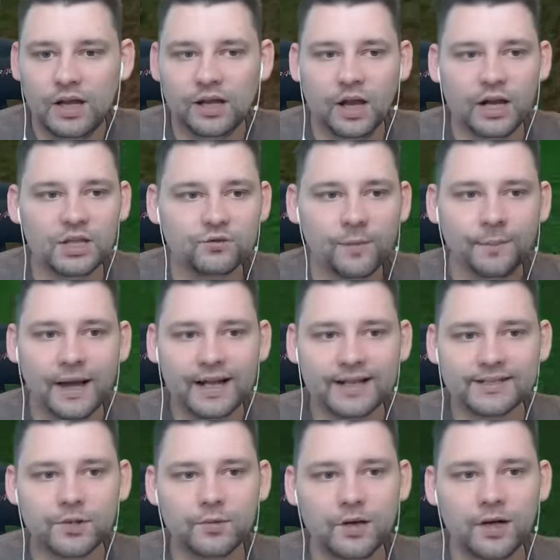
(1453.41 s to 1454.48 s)
Yeah, let's run
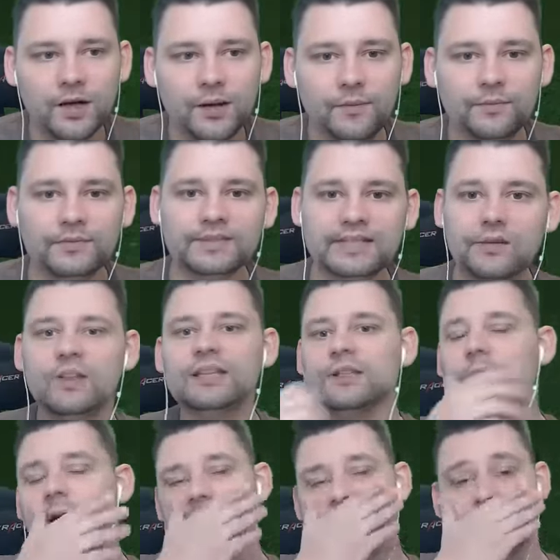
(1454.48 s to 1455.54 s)
back to see if these
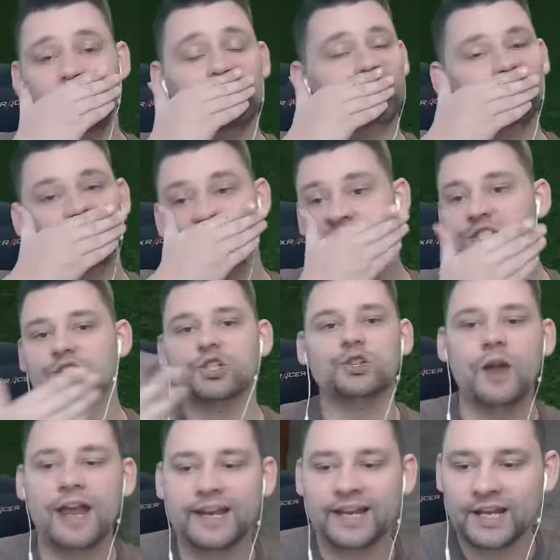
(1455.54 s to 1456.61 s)
guys are now finished
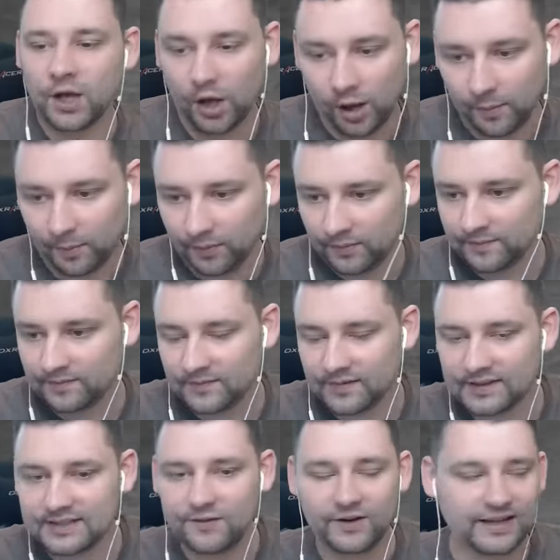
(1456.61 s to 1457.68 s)
trading up.
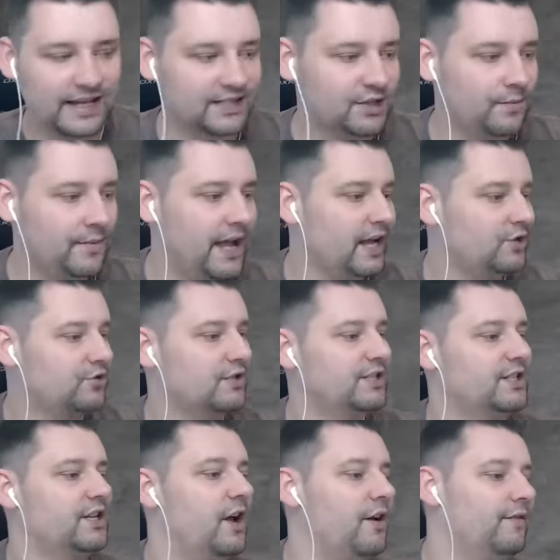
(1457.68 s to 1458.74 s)
See if I can get some extra
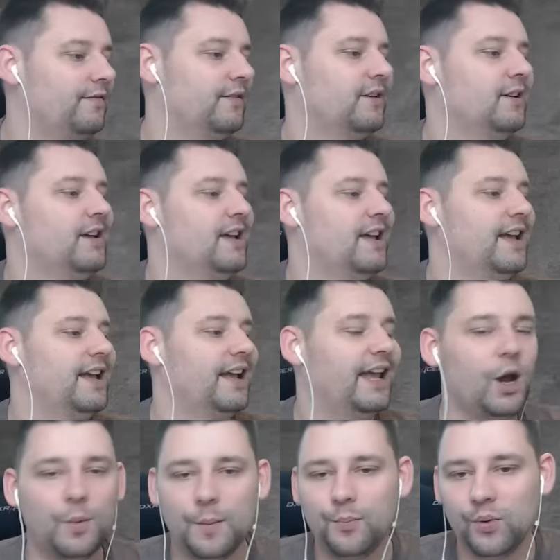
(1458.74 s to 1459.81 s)
stuff.
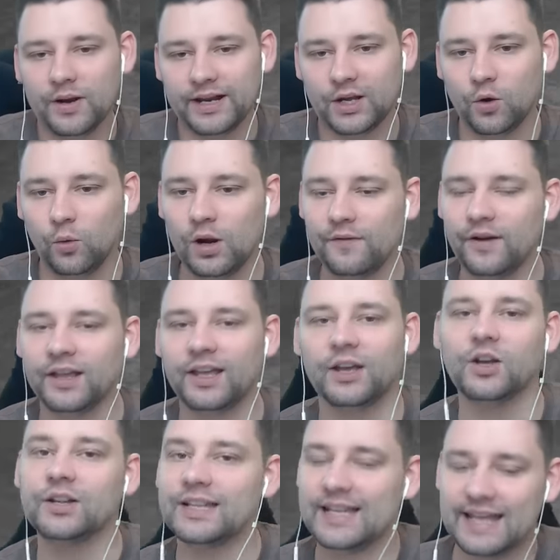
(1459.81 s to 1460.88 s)
It would be pretty cool if I
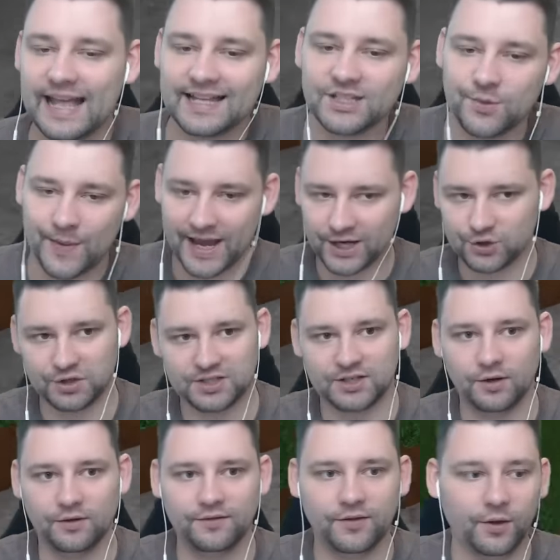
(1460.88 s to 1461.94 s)
could get some extra
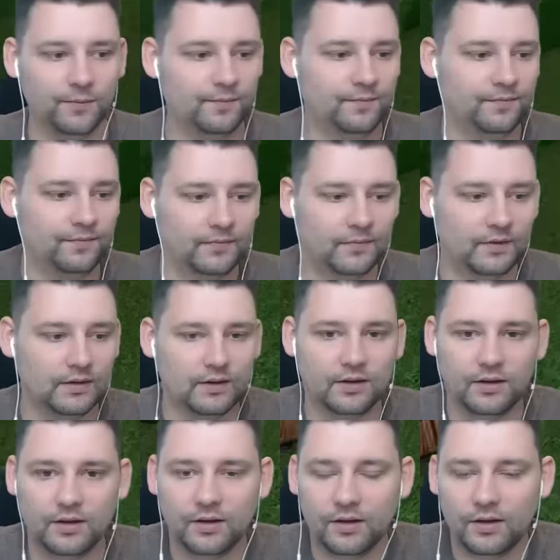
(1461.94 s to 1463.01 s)
stuff, though.
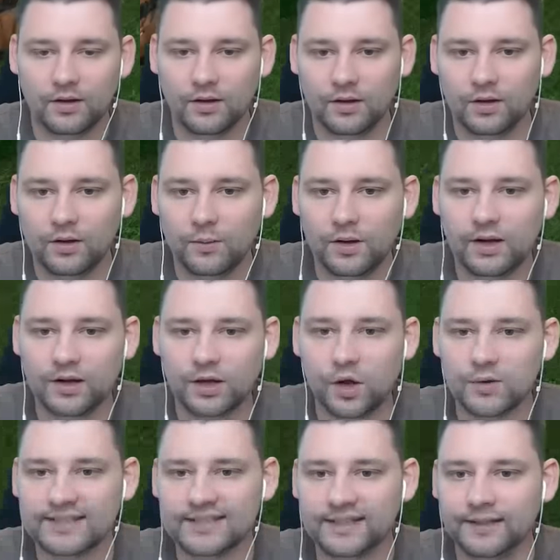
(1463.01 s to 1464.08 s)
We're going to
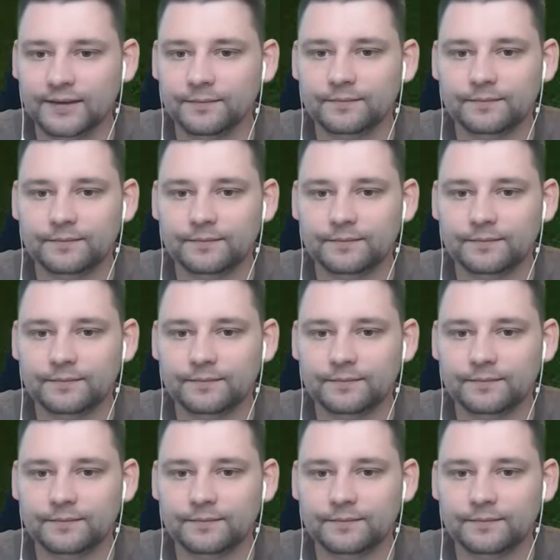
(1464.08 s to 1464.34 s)
go see.